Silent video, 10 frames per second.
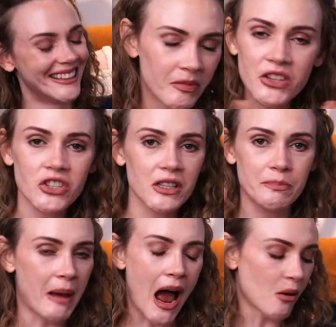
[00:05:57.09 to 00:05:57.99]
Let's
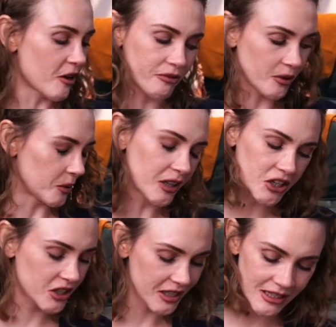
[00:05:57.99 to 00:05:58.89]
just power through.
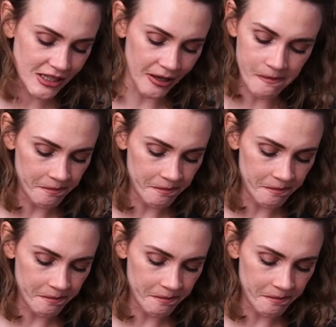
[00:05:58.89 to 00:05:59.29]
Let's just